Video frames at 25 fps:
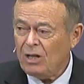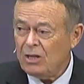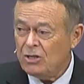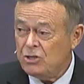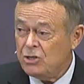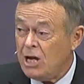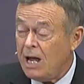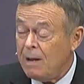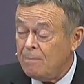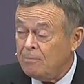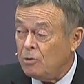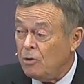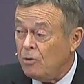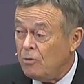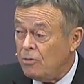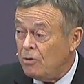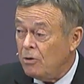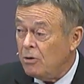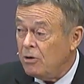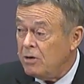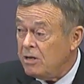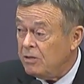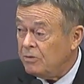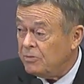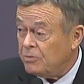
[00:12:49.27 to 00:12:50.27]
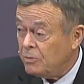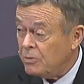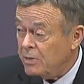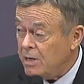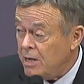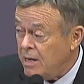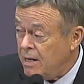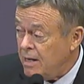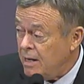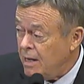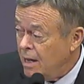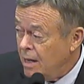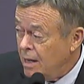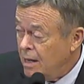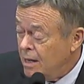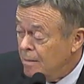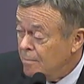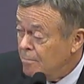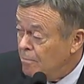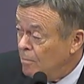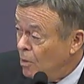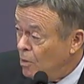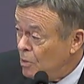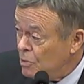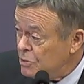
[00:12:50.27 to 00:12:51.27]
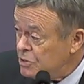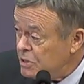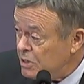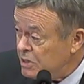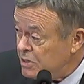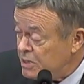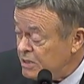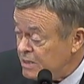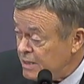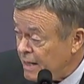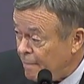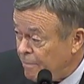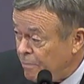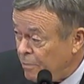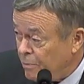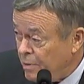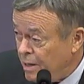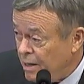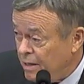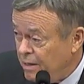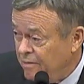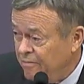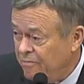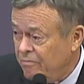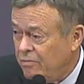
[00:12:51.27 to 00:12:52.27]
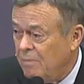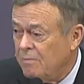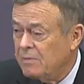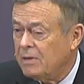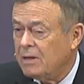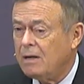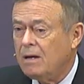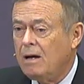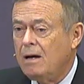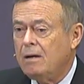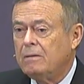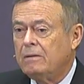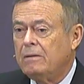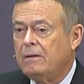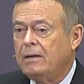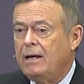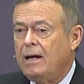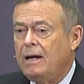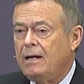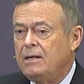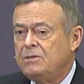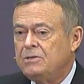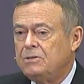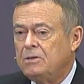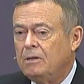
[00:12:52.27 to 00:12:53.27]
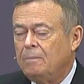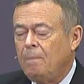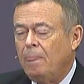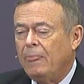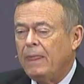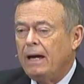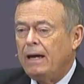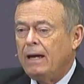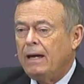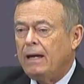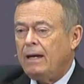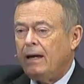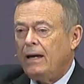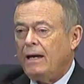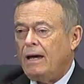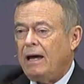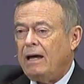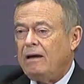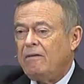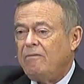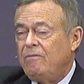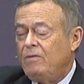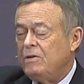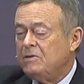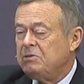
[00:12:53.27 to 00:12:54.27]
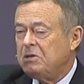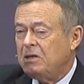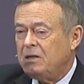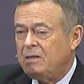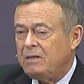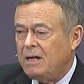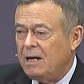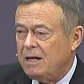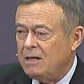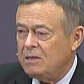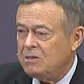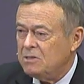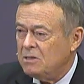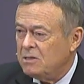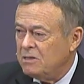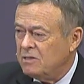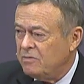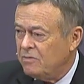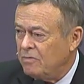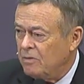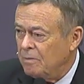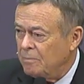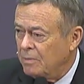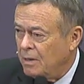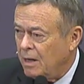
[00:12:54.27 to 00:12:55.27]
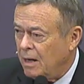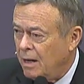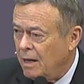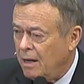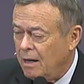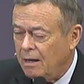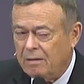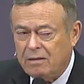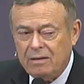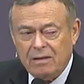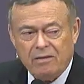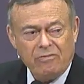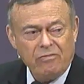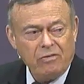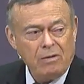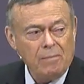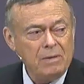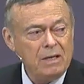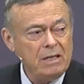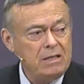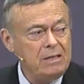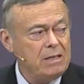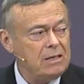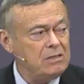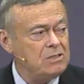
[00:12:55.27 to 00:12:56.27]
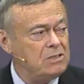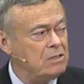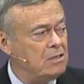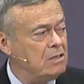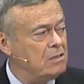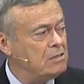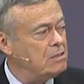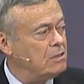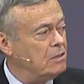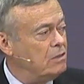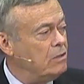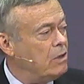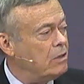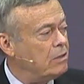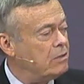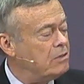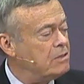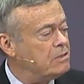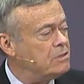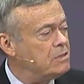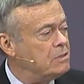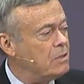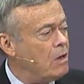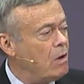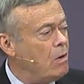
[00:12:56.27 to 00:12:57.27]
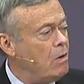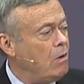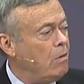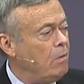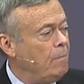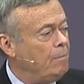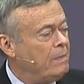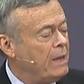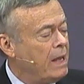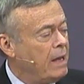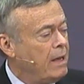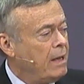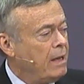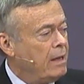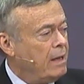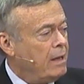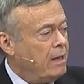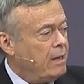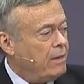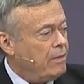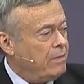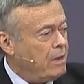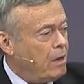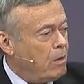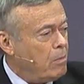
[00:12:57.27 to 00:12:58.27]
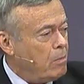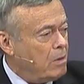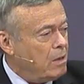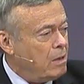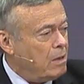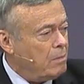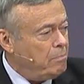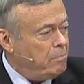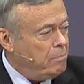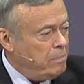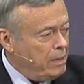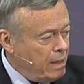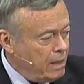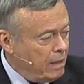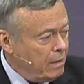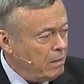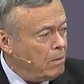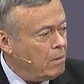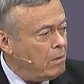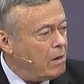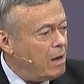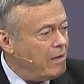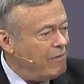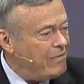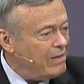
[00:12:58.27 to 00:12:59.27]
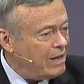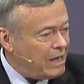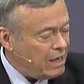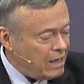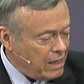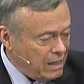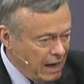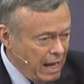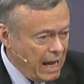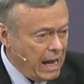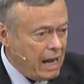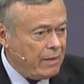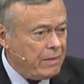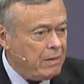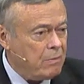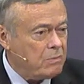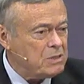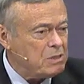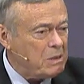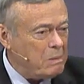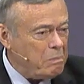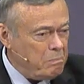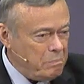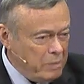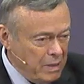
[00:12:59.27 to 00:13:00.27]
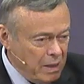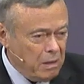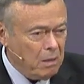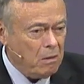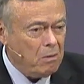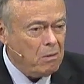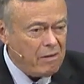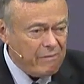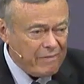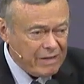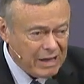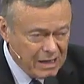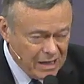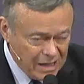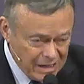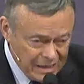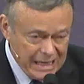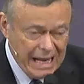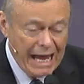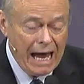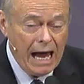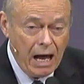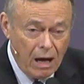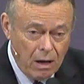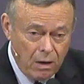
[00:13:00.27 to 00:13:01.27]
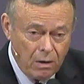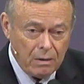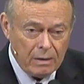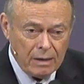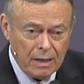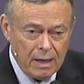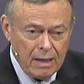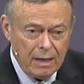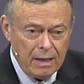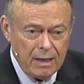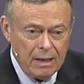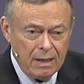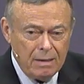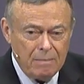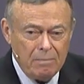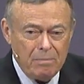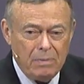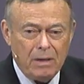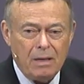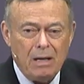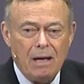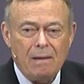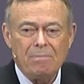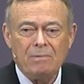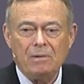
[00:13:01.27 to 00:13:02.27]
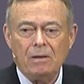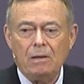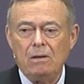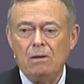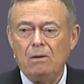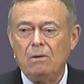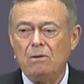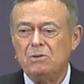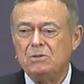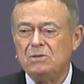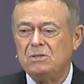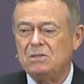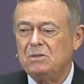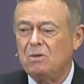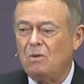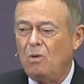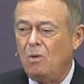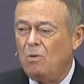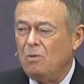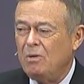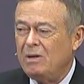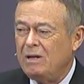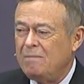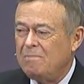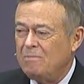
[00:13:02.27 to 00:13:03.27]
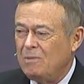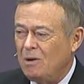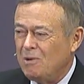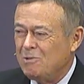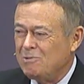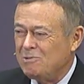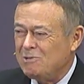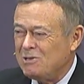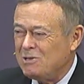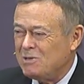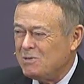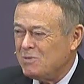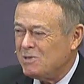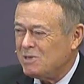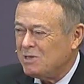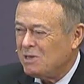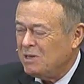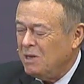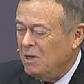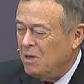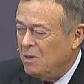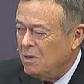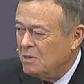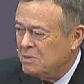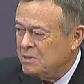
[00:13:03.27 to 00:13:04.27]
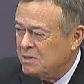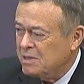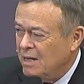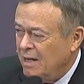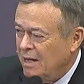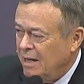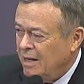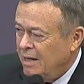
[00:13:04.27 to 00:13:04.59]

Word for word: Chapter 33, Moses, separated from the congregation, had visitations from God that from a distance looked as though there were a pillar of a cloud. There was a pillar of a cloud, but up close, only Moses was close.